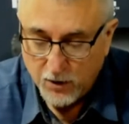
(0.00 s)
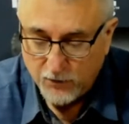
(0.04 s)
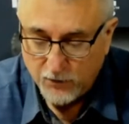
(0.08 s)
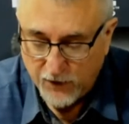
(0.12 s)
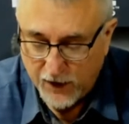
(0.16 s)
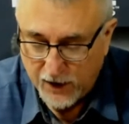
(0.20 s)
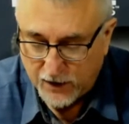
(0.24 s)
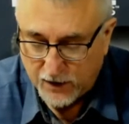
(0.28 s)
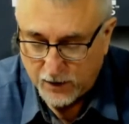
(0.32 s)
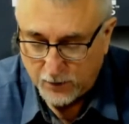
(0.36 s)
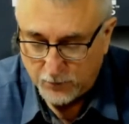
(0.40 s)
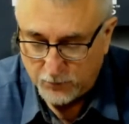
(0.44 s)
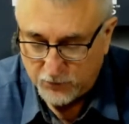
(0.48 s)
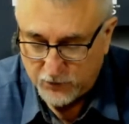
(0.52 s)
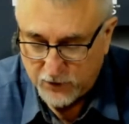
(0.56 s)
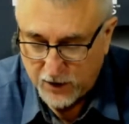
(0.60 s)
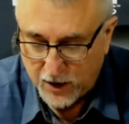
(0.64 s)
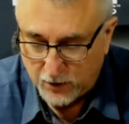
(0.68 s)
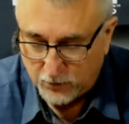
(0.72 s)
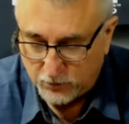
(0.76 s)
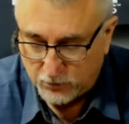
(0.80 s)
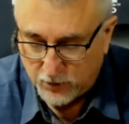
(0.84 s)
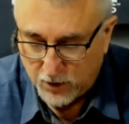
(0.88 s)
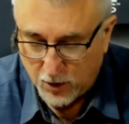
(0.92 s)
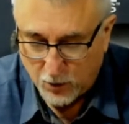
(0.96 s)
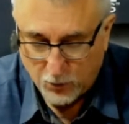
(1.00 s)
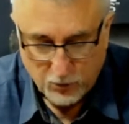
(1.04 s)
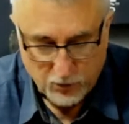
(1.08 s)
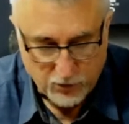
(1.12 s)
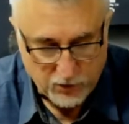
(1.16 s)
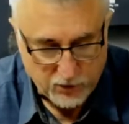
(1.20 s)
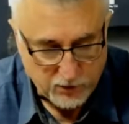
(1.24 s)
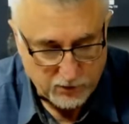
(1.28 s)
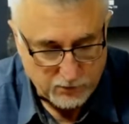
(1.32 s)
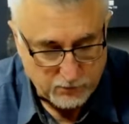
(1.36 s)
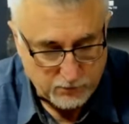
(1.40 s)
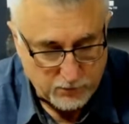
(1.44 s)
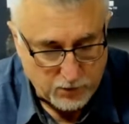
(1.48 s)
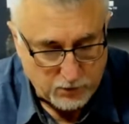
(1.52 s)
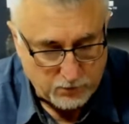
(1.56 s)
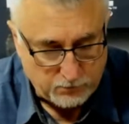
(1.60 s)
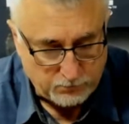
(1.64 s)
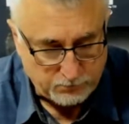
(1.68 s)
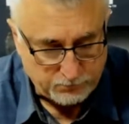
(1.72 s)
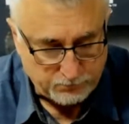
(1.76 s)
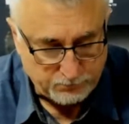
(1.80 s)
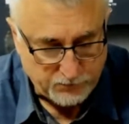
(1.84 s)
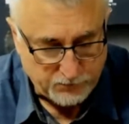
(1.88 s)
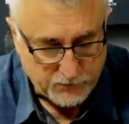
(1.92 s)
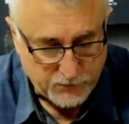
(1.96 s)
That comes out lower
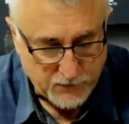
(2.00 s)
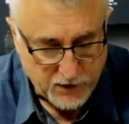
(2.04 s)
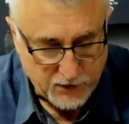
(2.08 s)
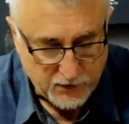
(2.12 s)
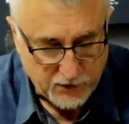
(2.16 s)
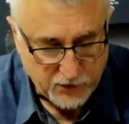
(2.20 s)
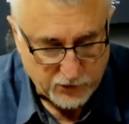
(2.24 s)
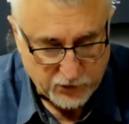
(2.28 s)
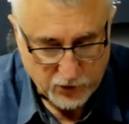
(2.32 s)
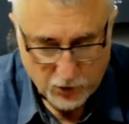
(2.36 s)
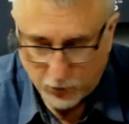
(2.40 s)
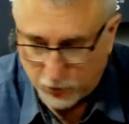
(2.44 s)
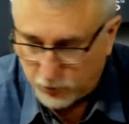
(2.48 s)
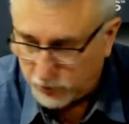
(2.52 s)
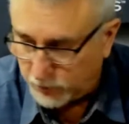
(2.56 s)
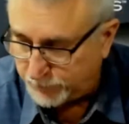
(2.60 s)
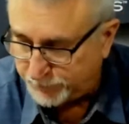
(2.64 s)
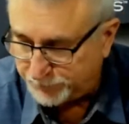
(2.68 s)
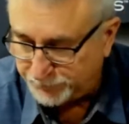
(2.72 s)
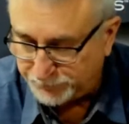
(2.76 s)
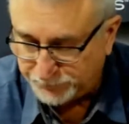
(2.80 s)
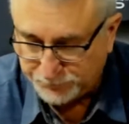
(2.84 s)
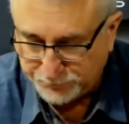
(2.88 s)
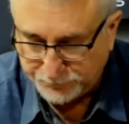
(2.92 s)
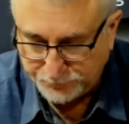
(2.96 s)
than the total.